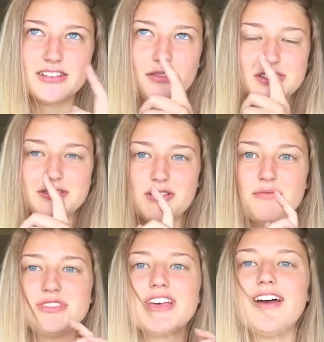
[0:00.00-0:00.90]
No, it wasn't green.
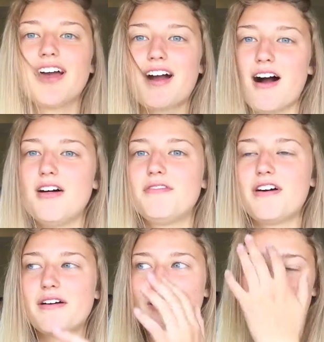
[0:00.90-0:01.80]
It was
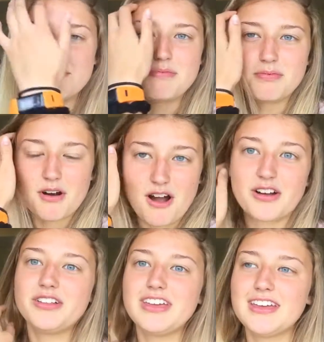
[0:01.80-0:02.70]
cauliflower and
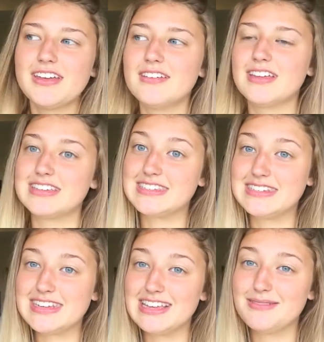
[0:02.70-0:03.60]
broccoli,
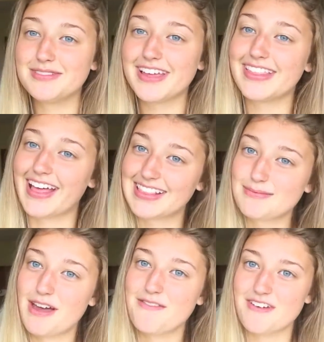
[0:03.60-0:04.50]
steamed, and
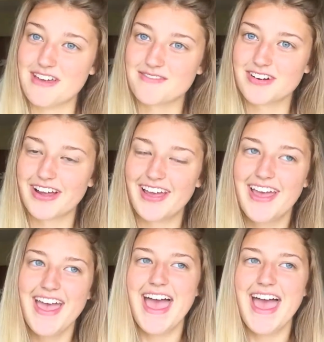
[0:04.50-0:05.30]
that's my favorite.